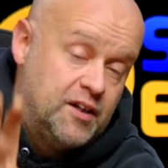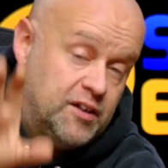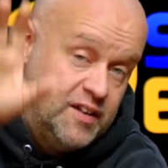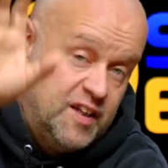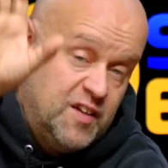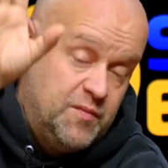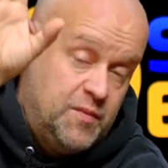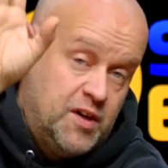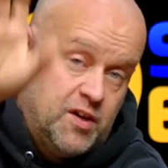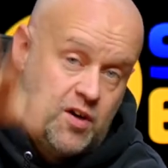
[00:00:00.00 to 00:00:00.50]

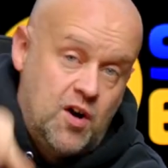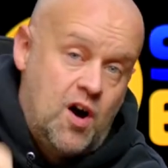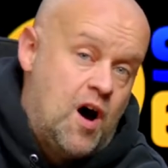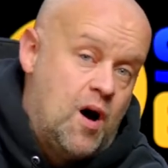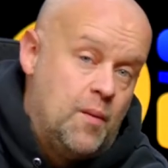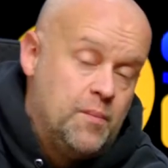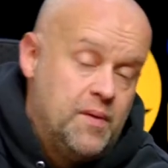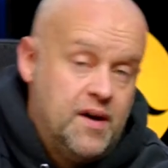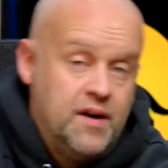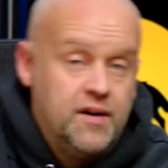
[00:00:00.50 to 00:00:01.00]
Leave me a
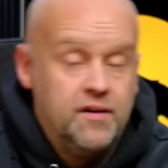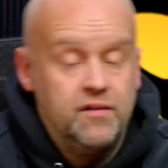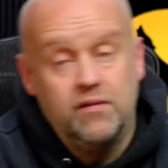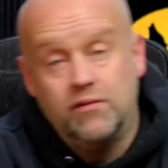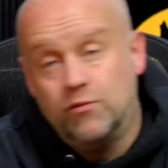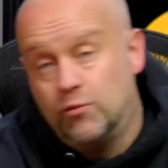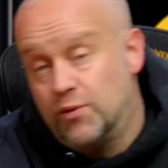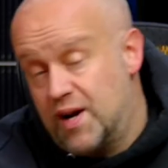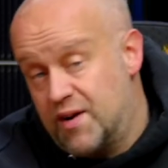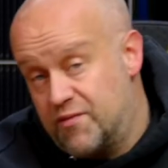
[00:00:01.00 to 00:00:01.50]
comment,
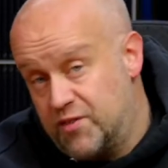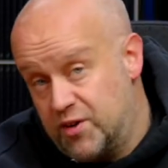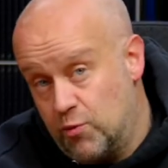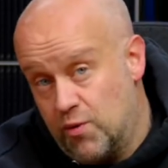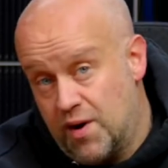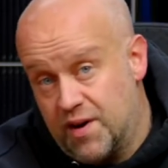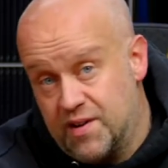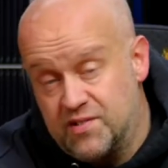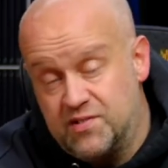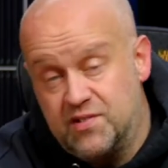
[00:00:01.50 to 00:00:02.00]
whatever you
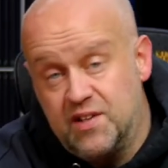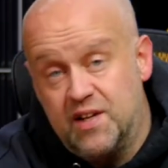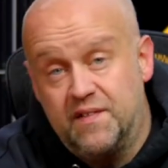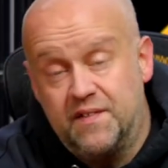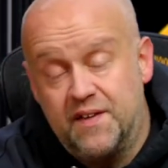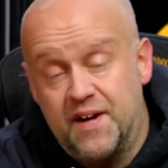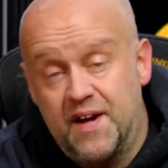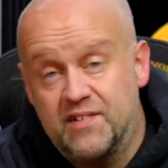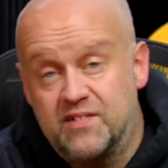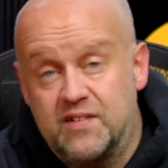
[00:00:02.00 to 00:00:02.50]
want to see in the
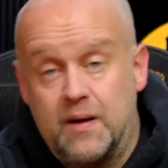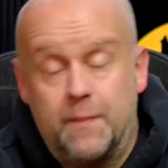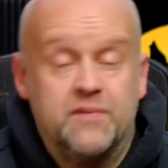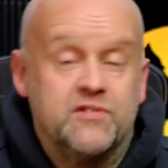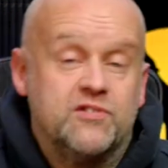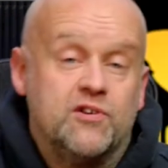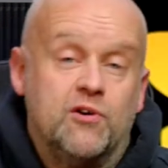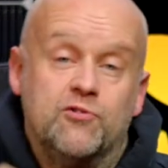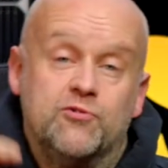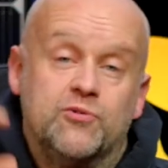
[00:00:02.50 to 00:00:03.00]
next
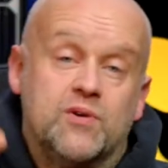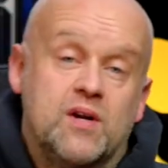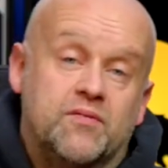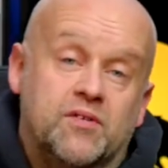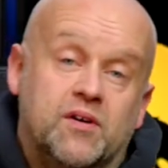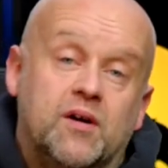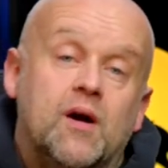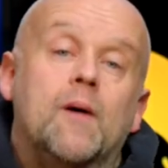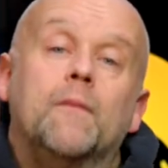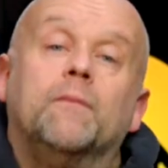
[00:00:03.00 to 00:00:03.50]
episodes,
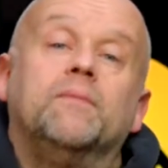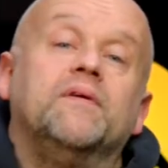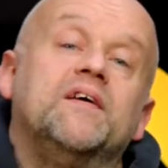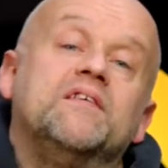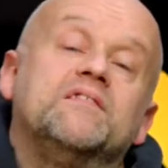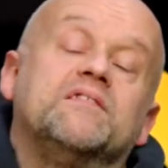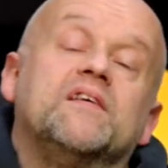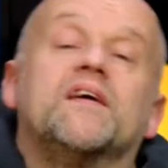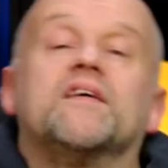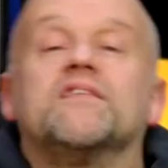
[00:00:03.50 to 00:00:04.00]
whatever.
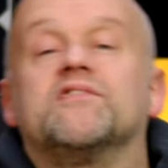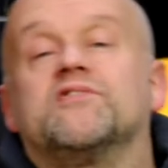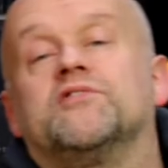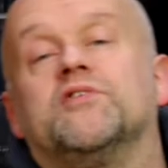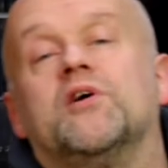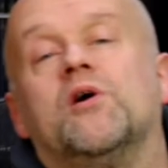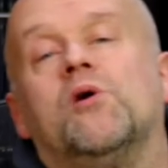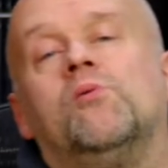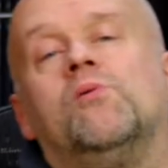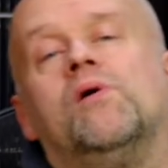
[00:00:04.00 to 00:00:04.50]
Please let us
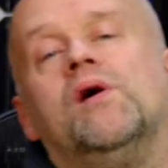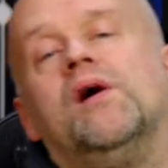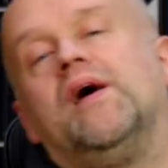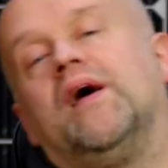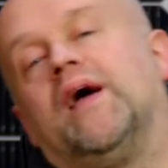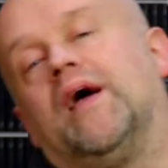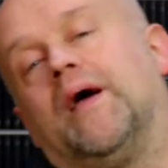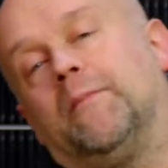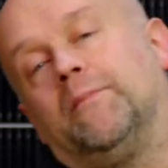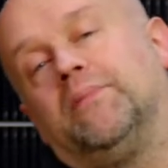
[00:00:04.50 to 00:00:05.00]
know,
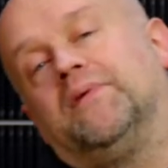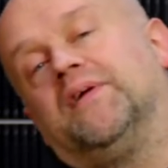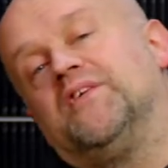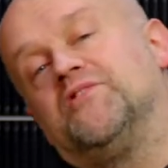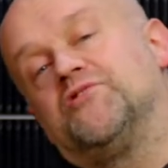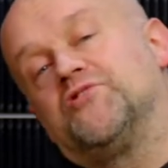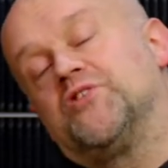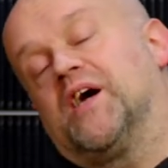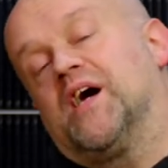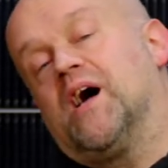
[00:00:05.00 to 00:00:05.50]
and please
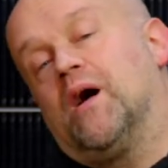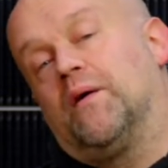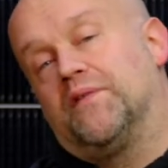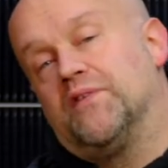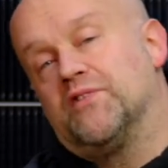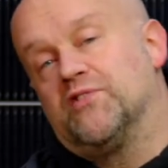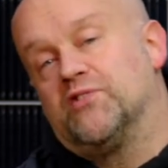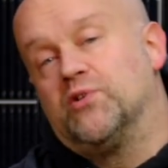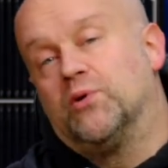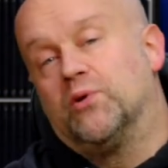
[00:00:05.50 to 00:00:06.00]
check out
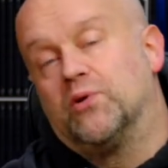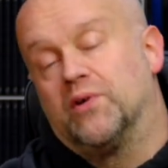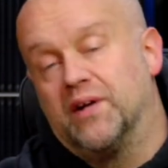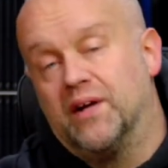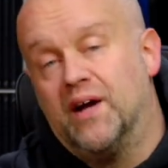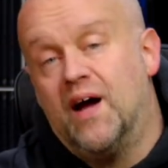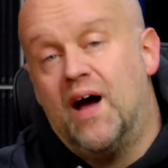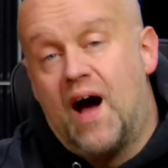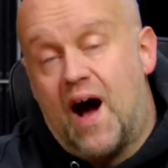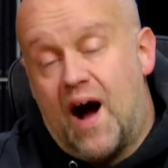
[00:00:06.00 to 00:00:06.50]
this story.
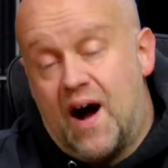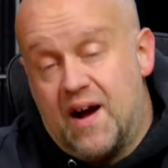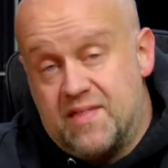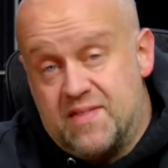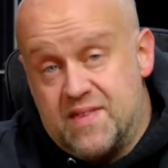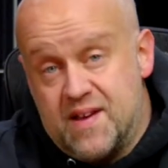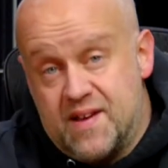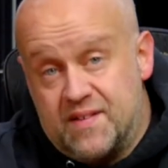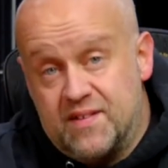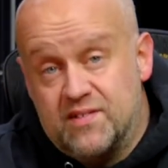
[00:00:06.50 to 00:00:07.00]
I
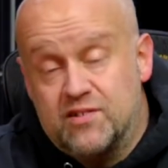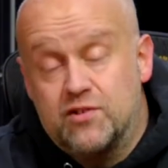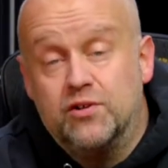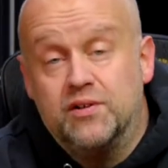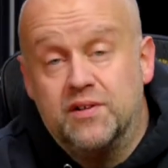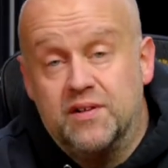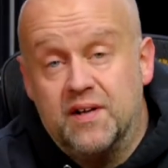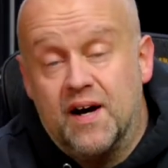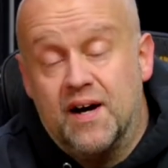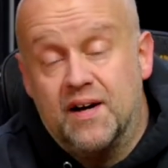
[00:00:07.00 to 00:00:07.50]
think this
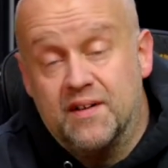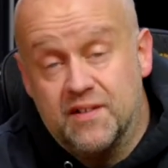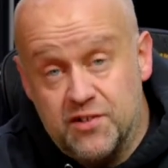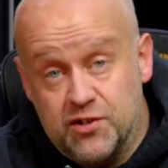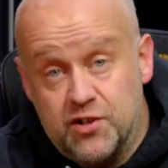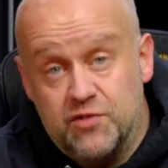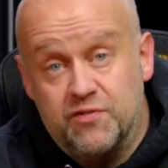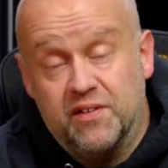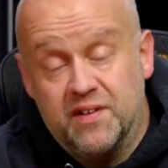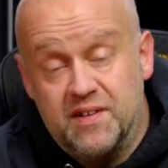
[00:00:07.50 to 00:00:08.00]
could uh, this
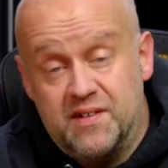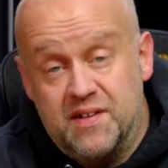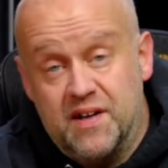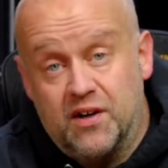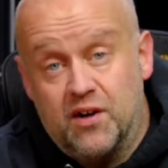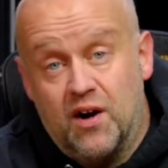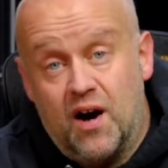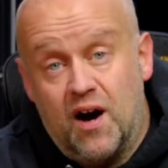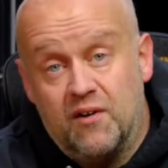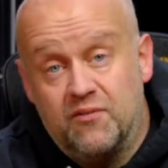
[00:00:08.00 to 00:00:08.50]
could really take
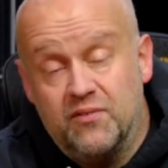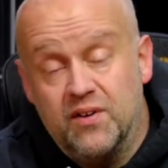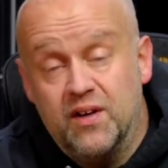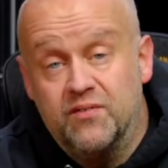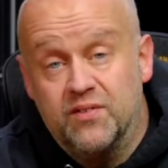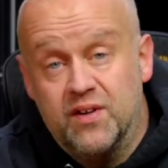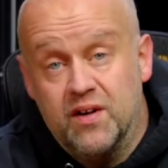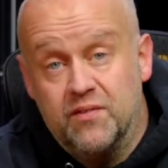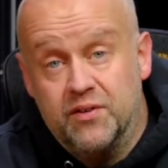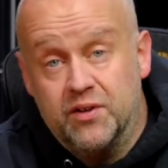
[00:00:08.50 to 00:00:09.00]
off if
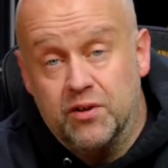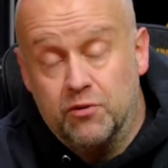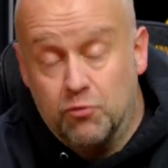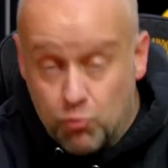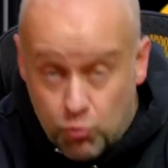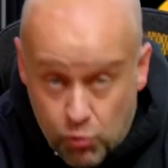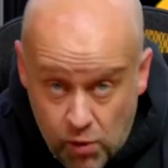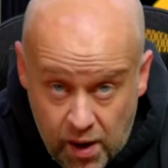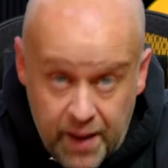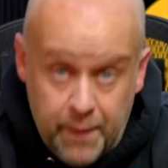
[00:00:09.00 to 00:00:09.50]
given the
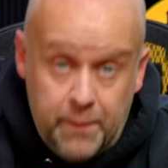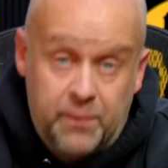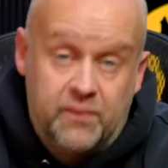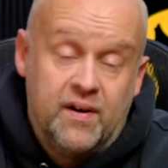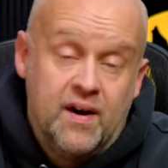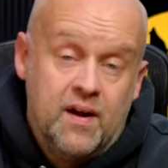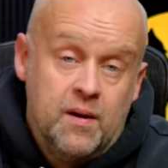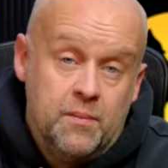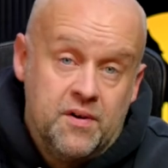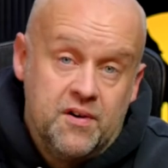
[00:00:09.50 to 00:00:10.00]
right
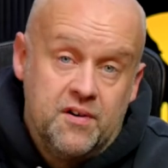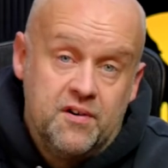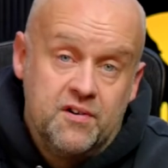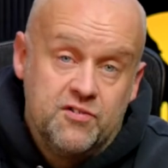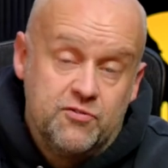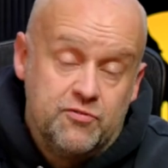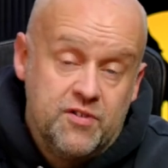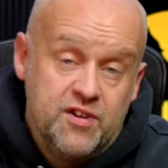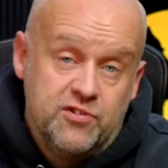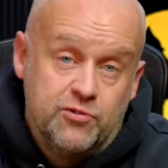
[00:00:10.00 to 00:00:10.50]

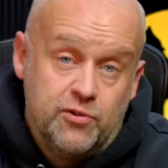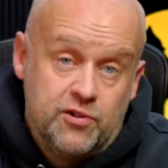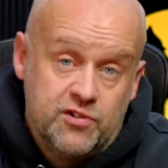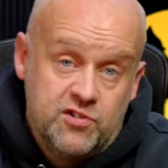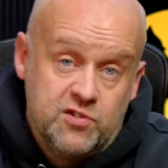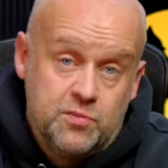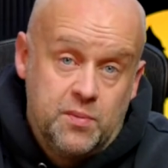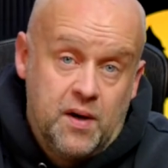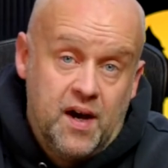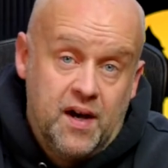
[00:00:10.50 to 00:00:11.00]
parameters,
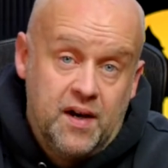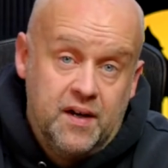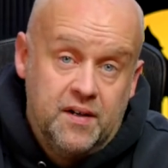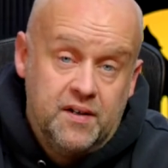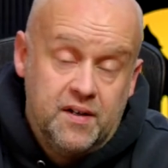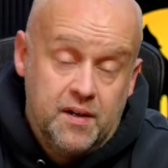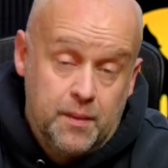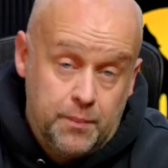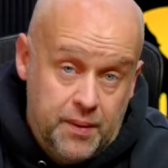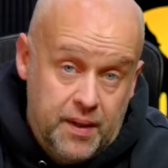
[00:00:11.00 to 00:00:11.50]
resources behind
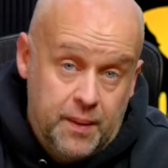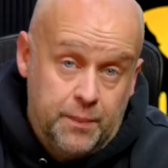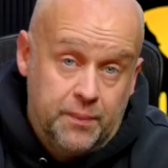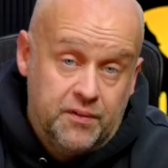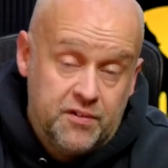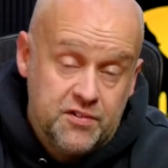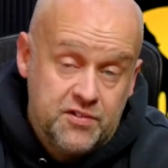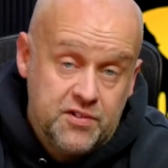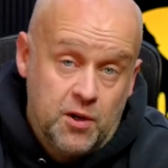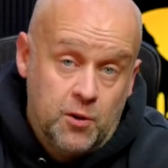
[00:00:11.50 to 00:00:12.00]
it, and
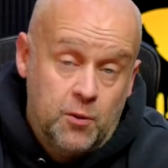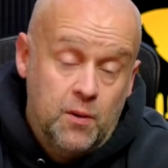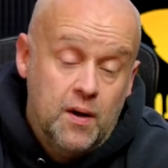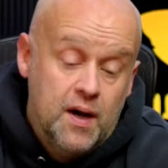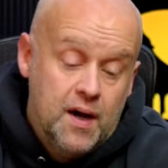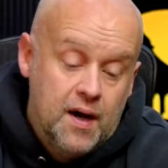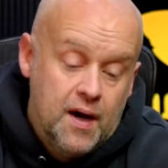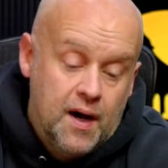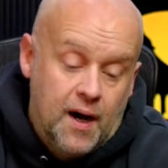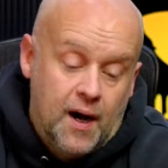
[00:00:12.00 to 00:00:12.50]
people. So,
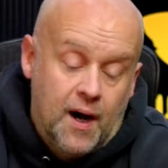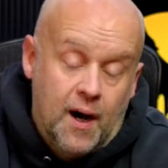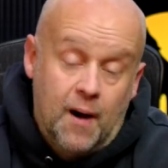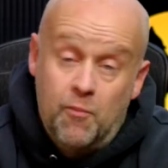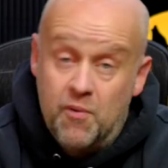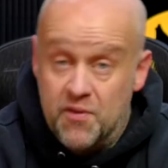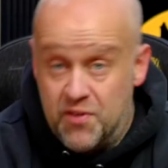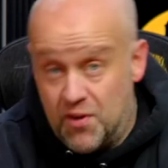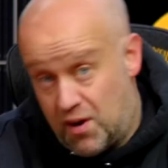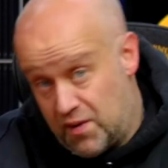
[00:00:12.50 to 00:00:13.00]
um,
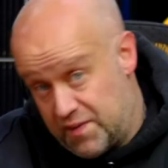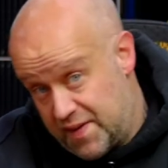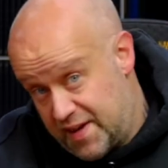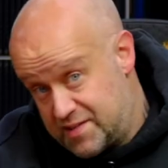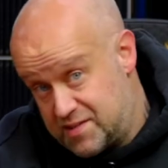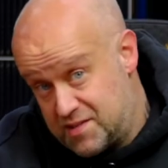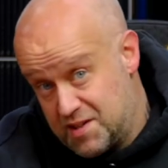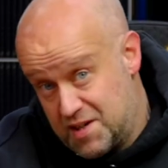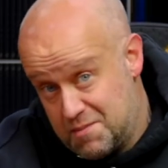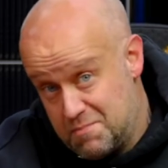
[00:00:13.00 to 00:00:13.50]
with all that
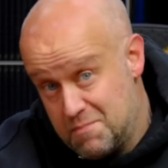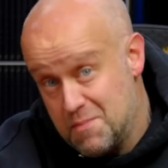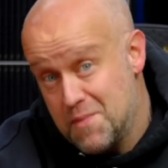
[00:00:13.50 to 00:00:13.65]
said.